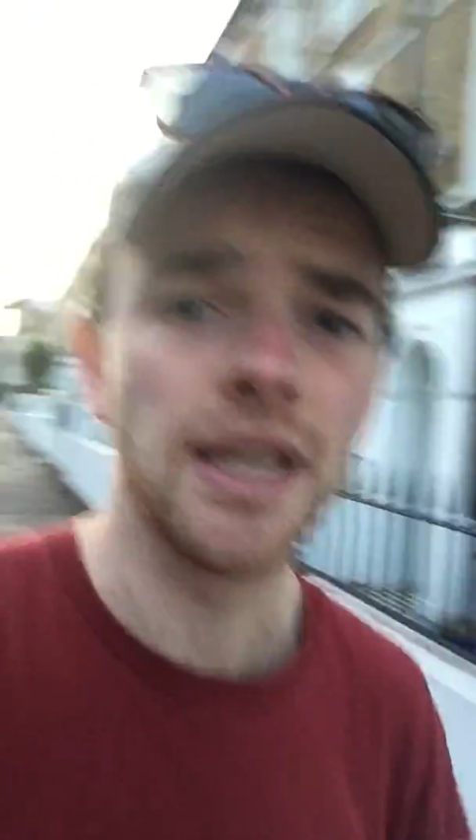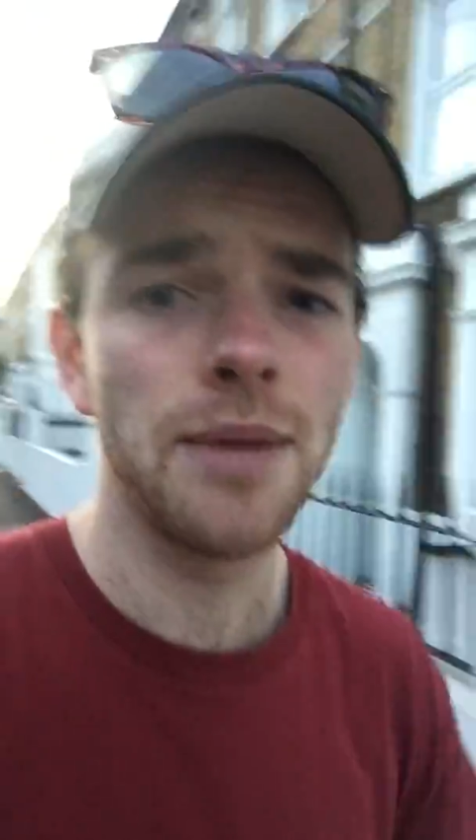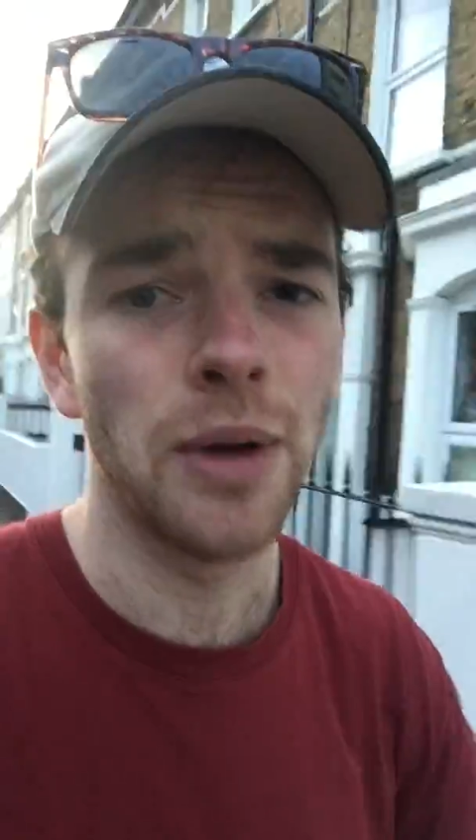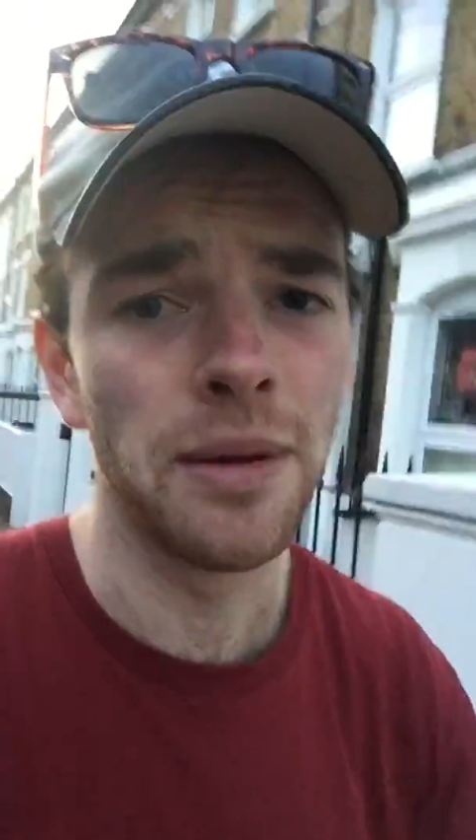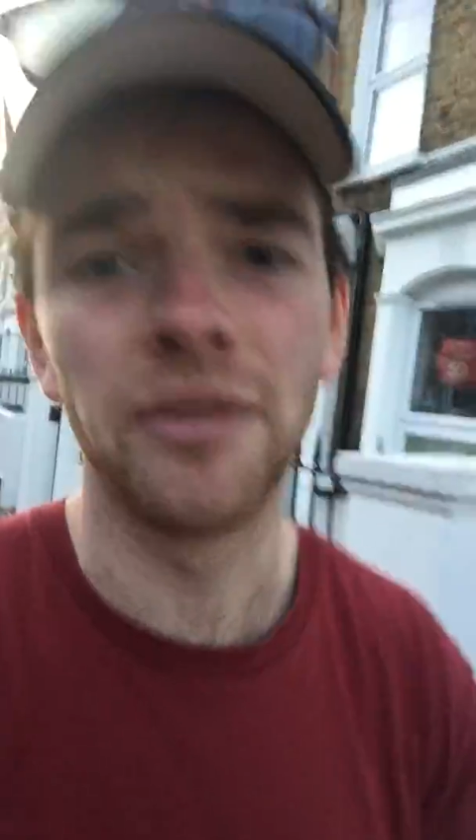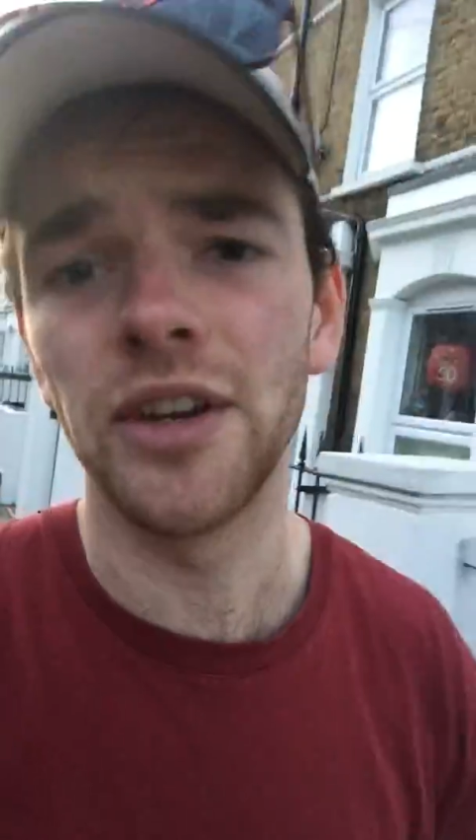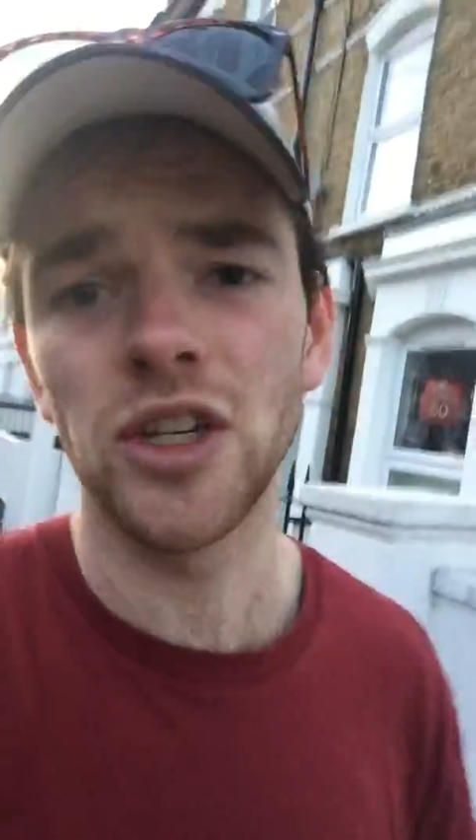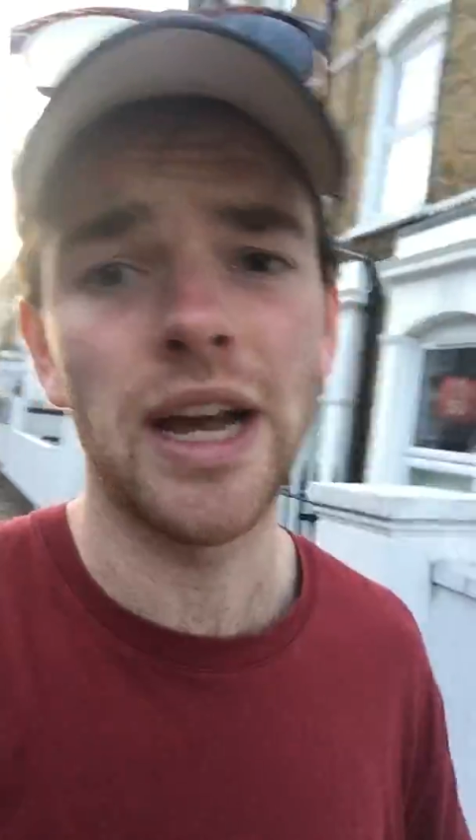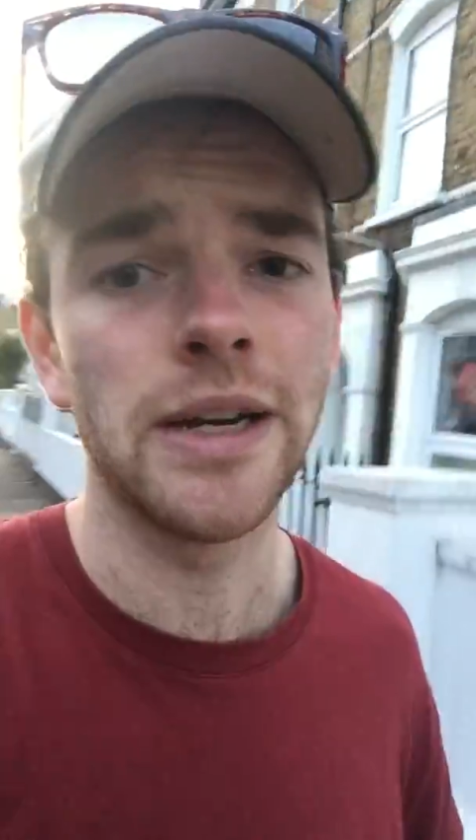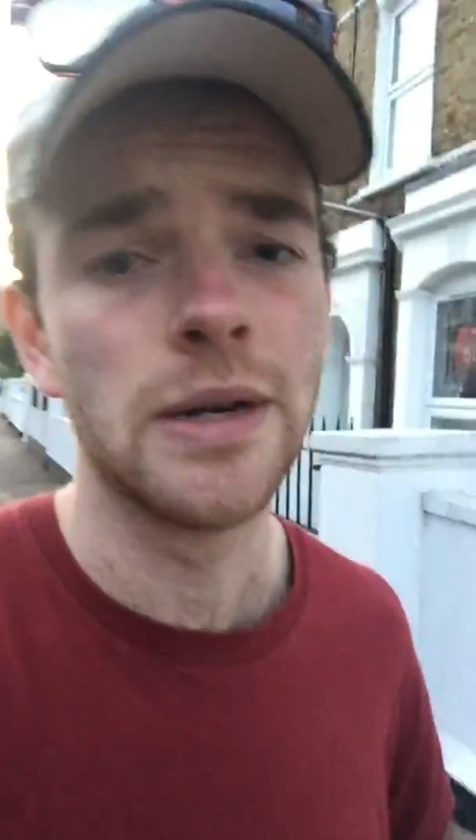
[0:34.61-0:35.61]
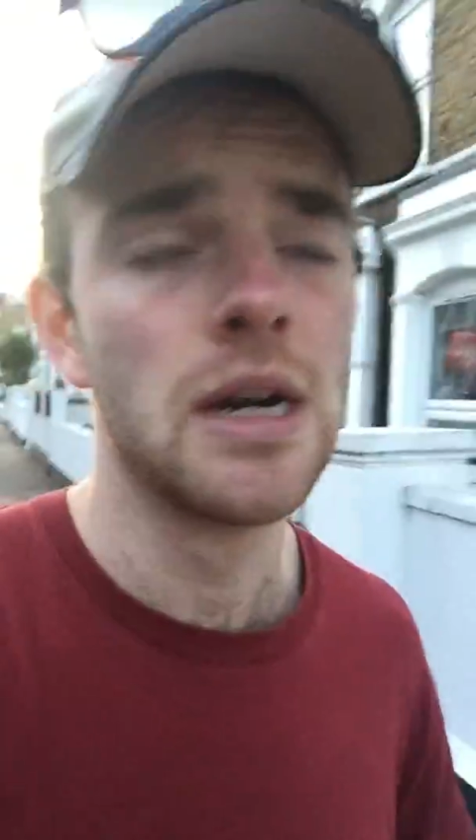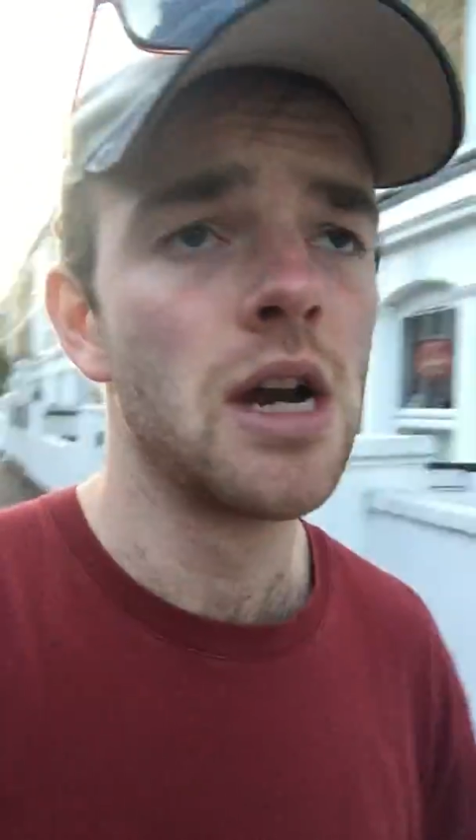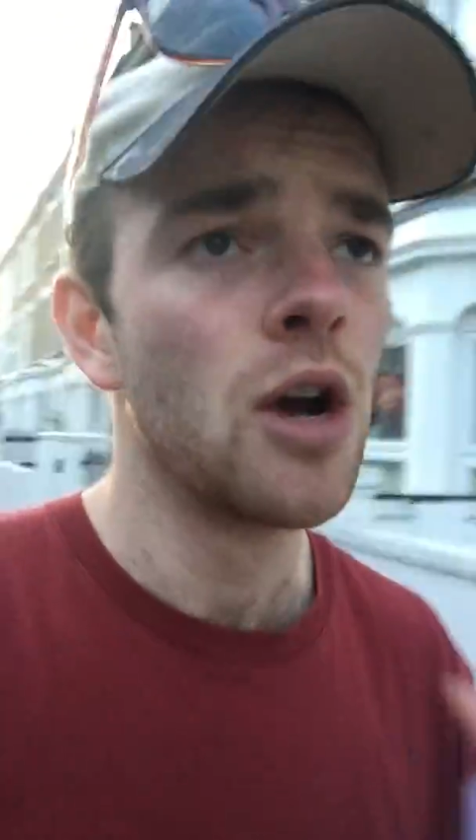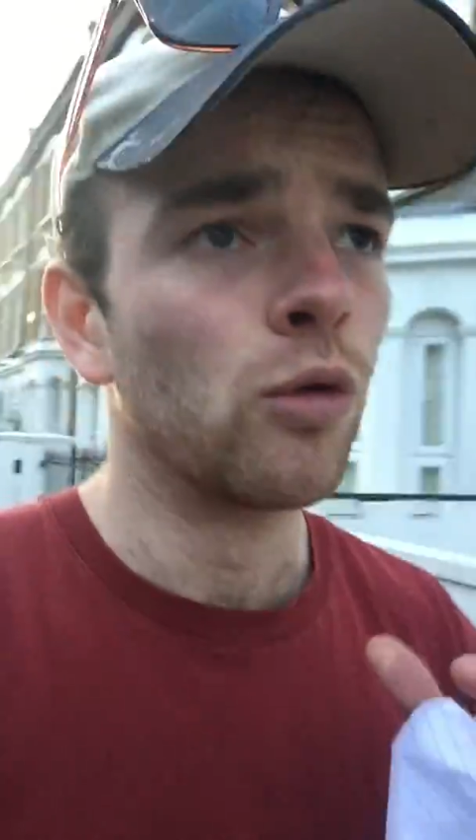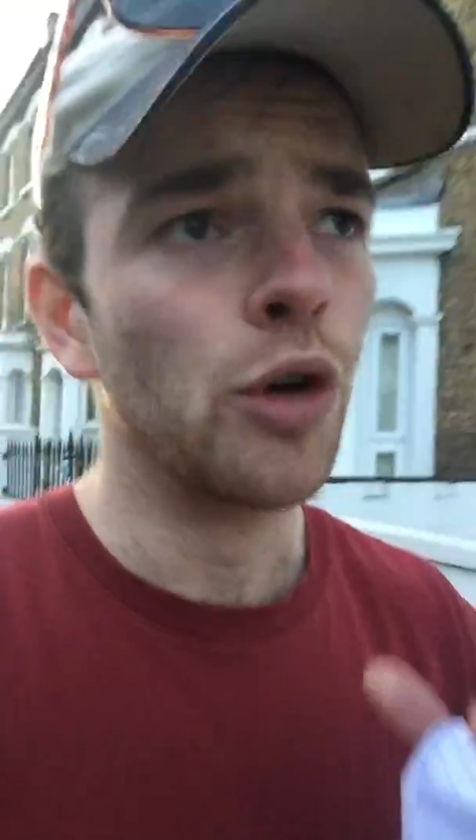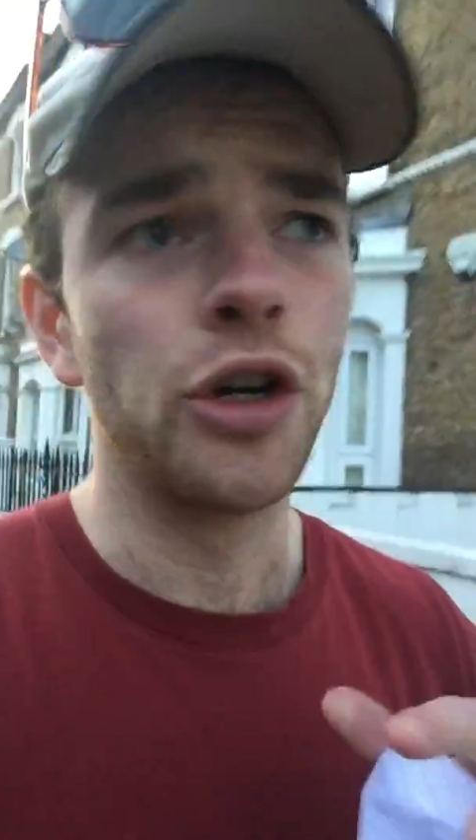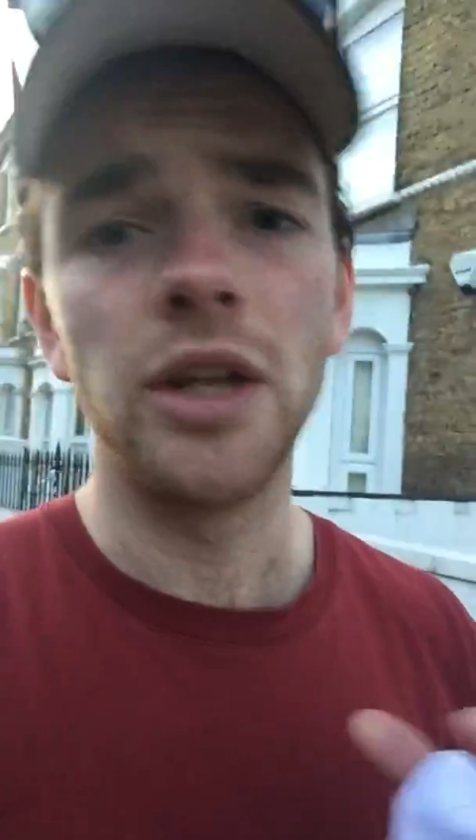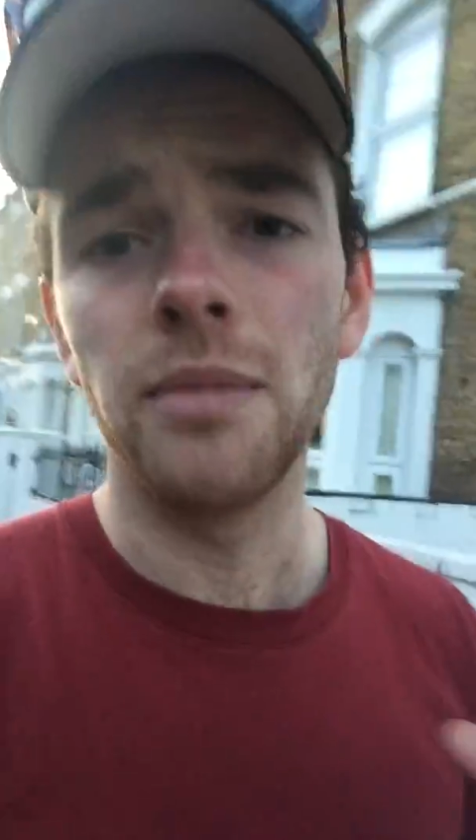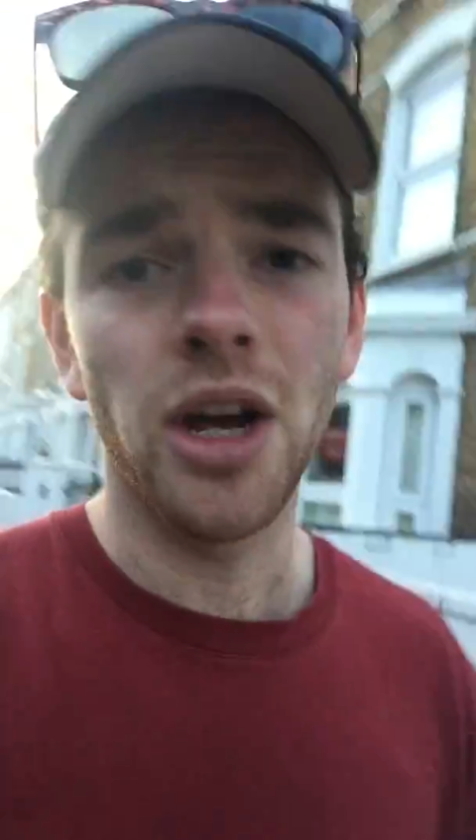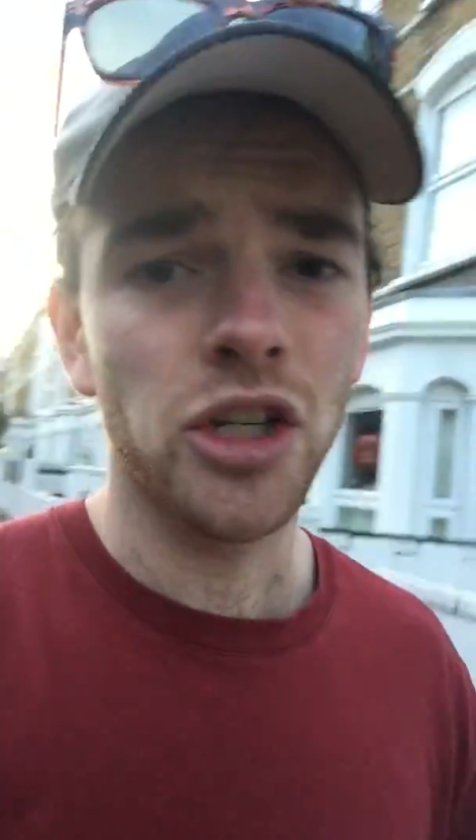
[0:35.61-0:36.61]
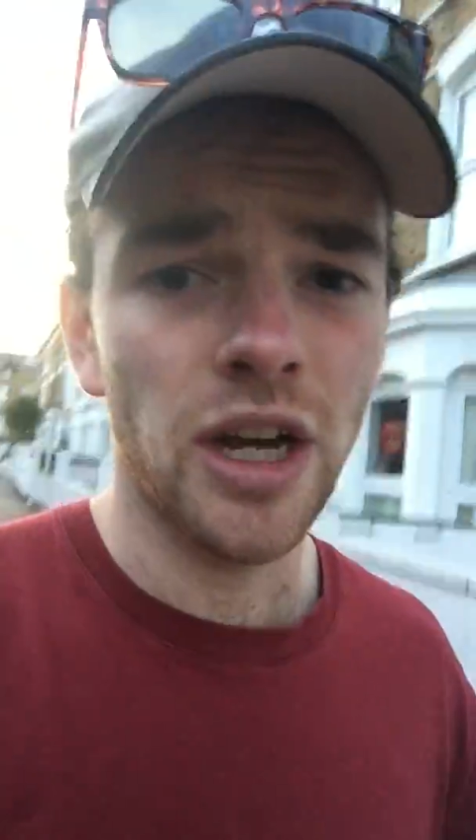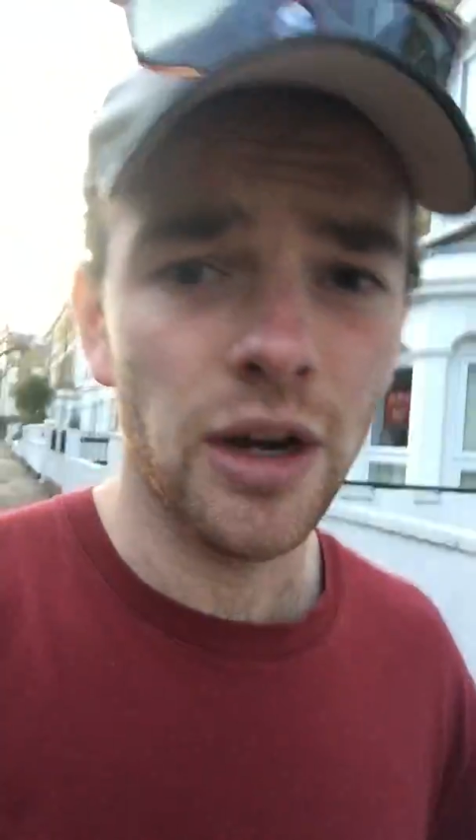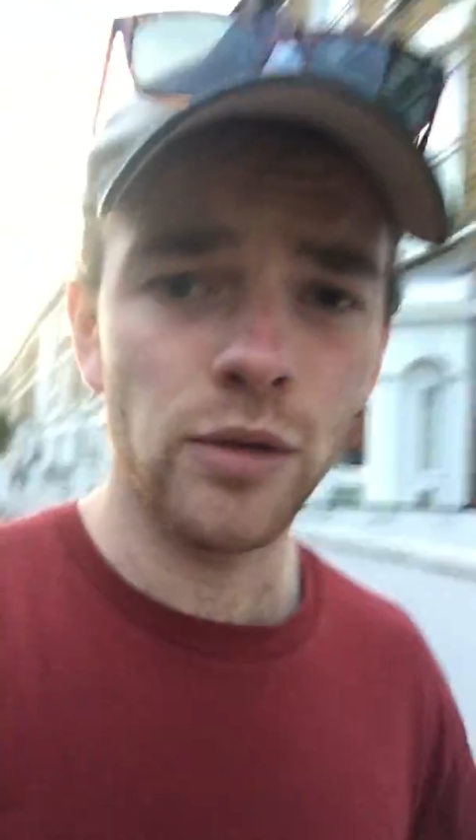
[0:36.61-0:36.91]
Ibrahimovic out, Rooney, Martial,